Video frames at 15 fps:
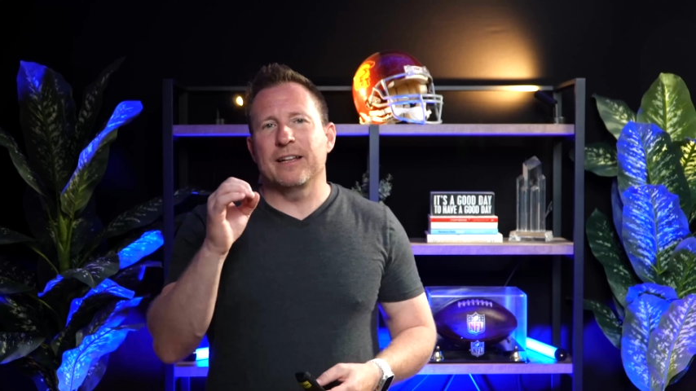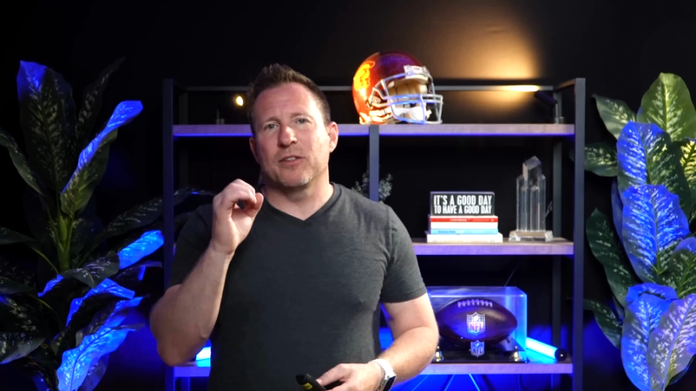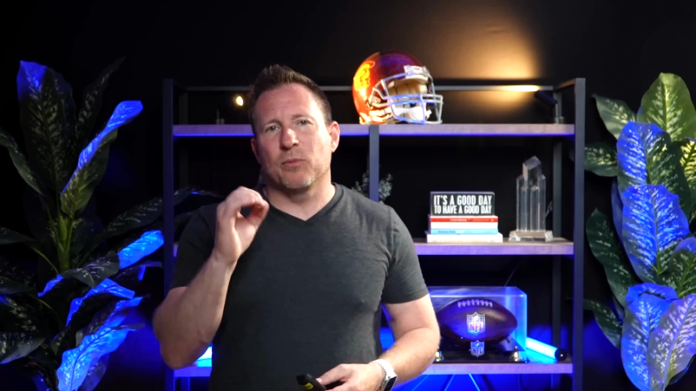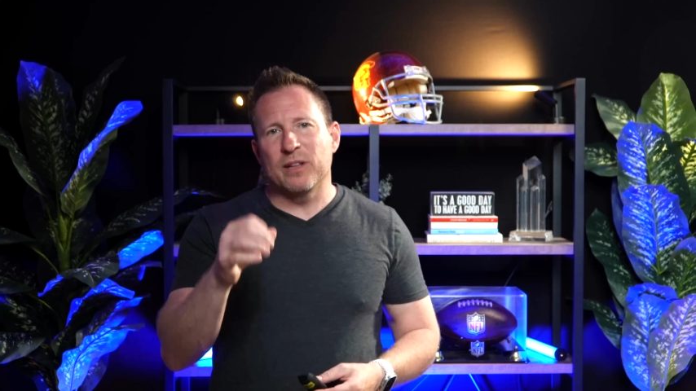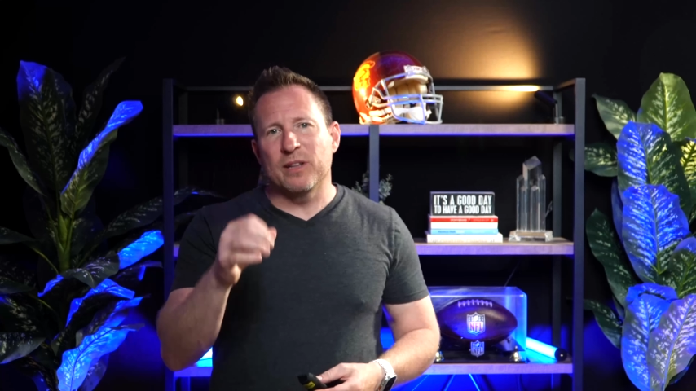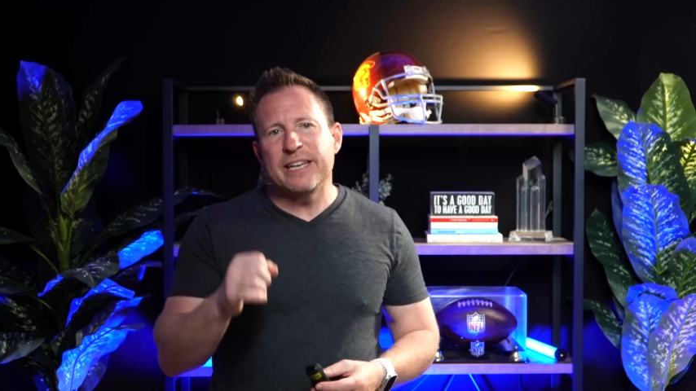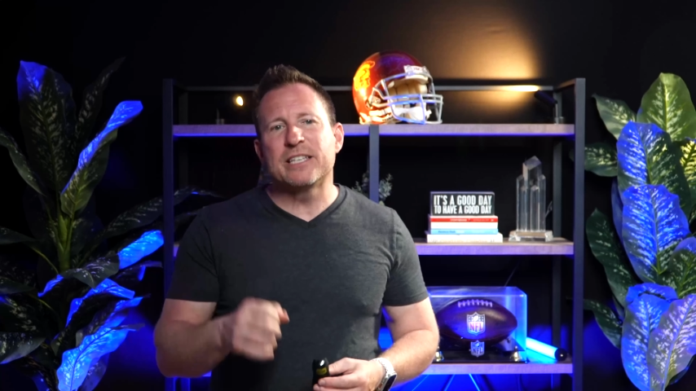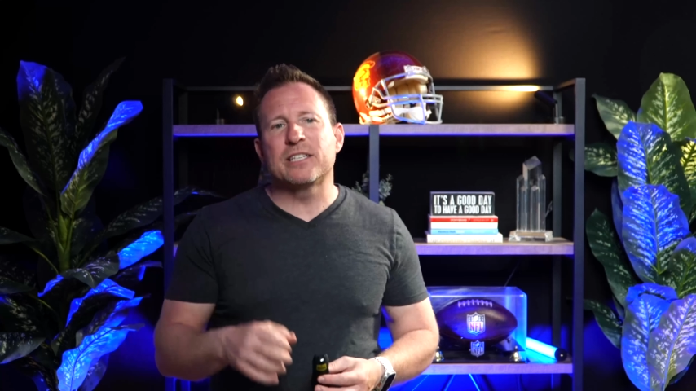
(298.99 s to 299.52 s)
the
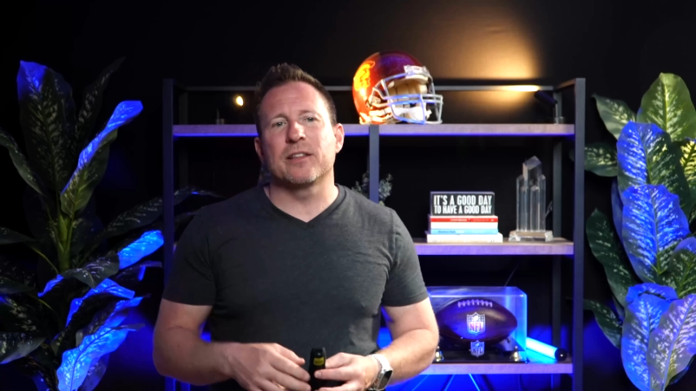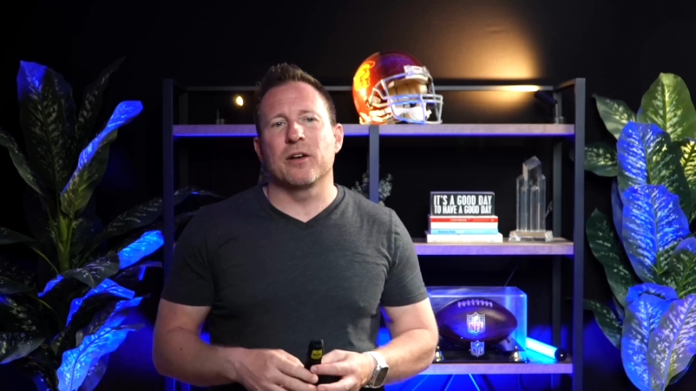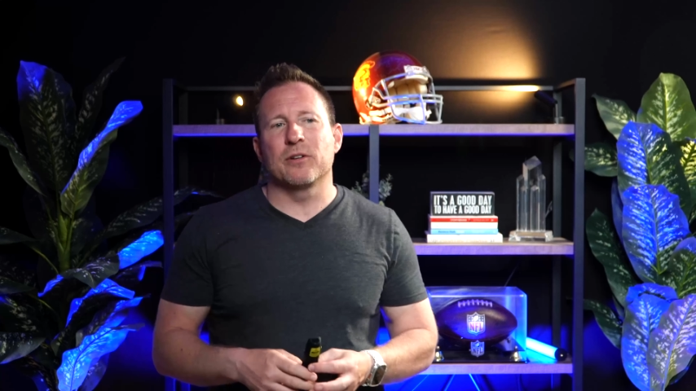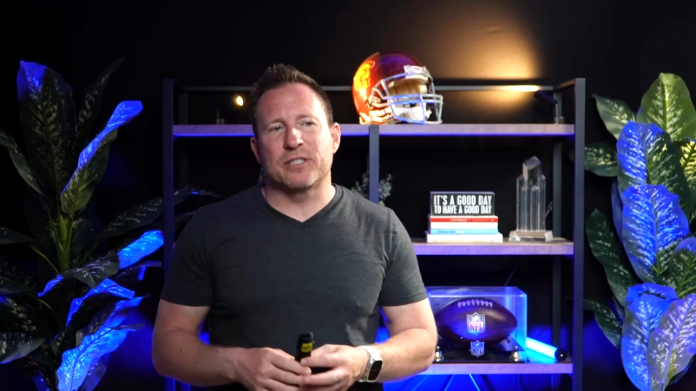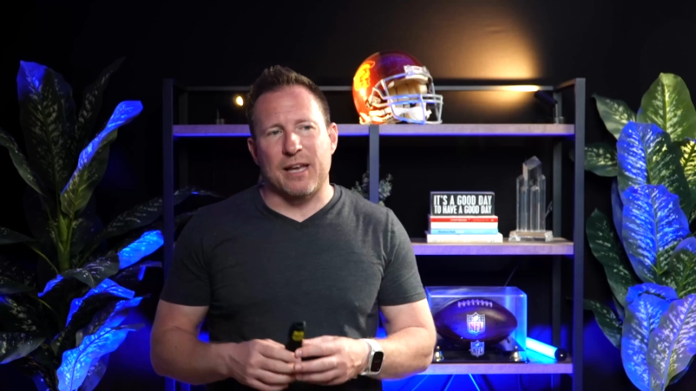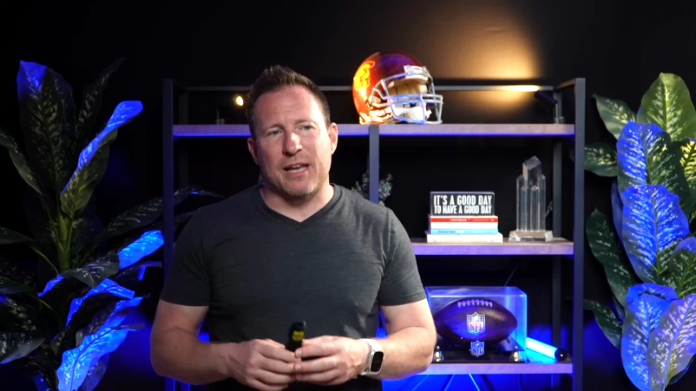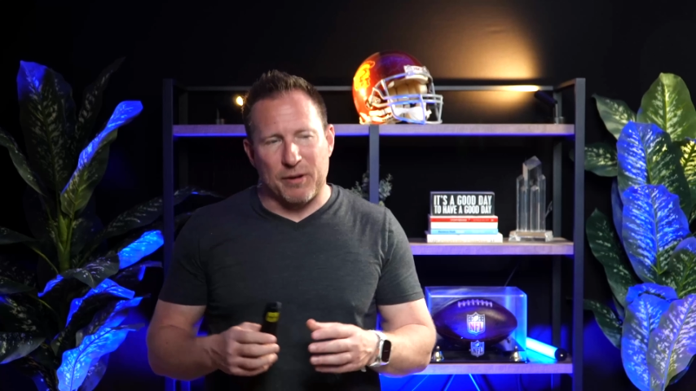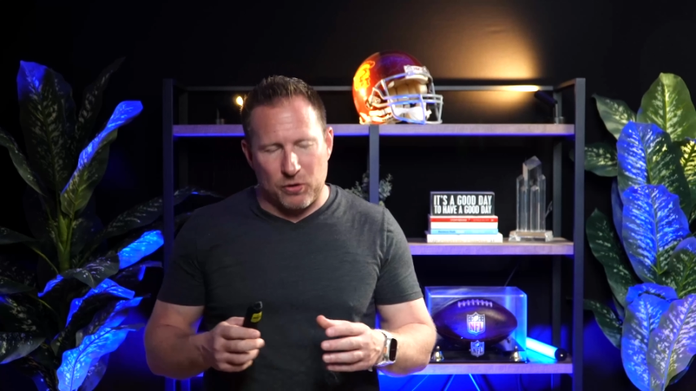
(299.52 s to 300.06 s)
release of those
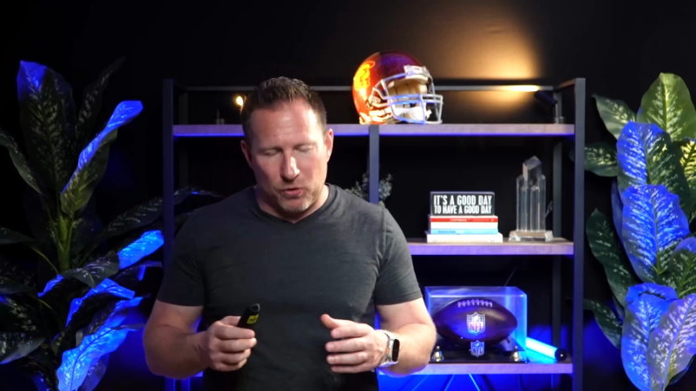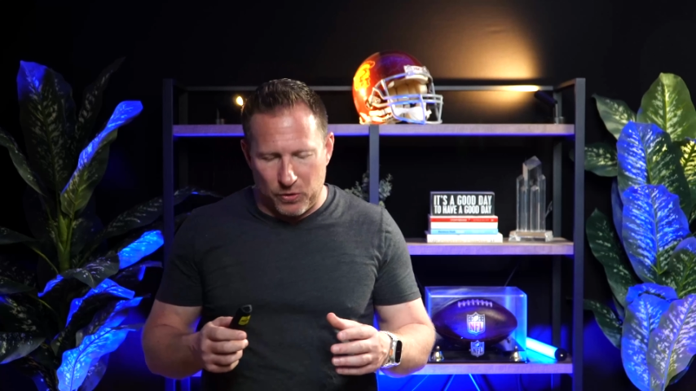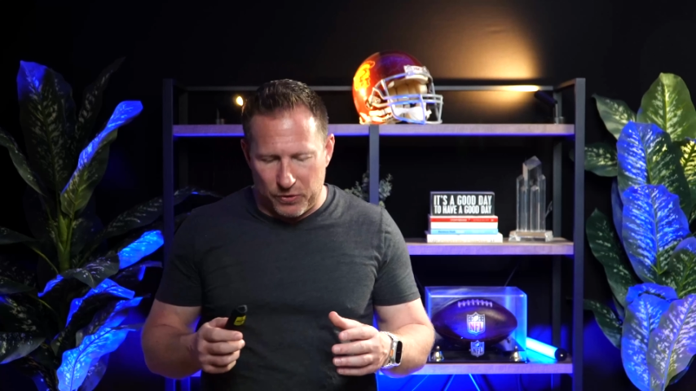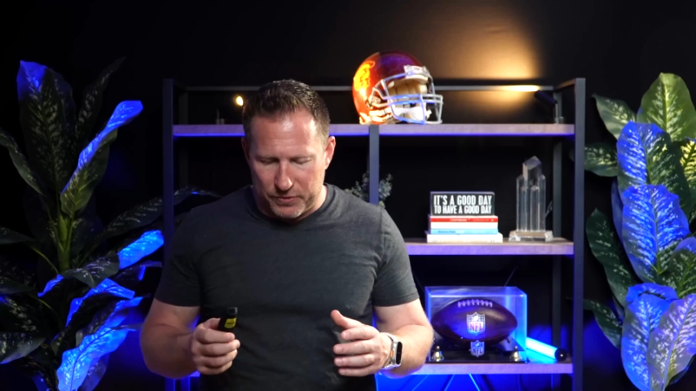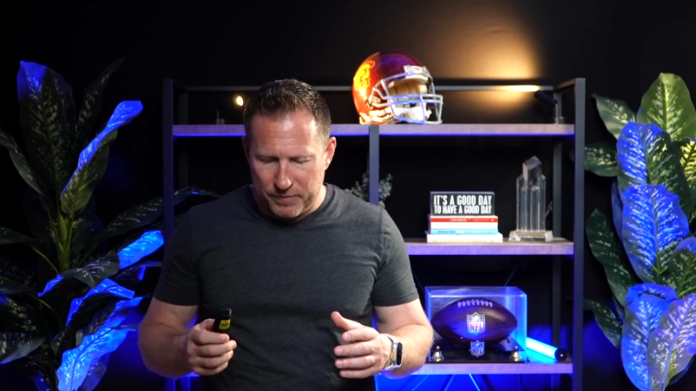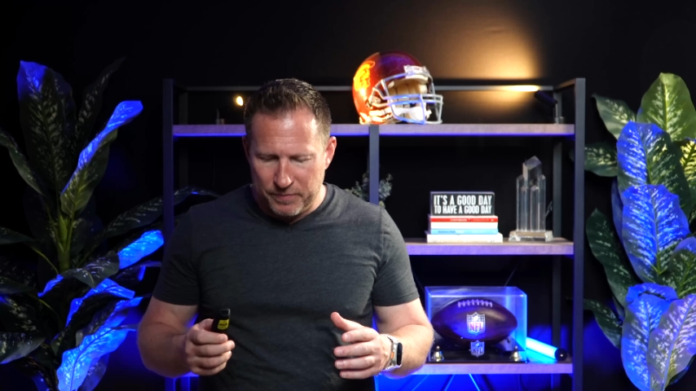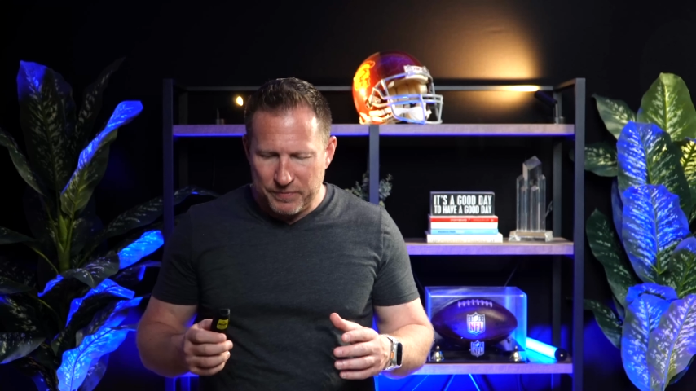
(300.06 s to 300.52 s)
chemicals,